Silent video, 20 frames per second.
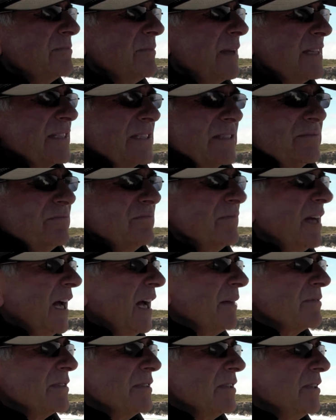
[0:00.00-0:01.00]
Met some
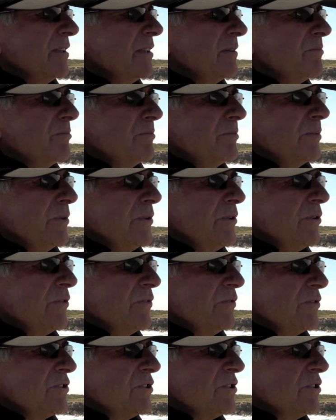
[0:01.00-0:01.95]
absolutely beautiful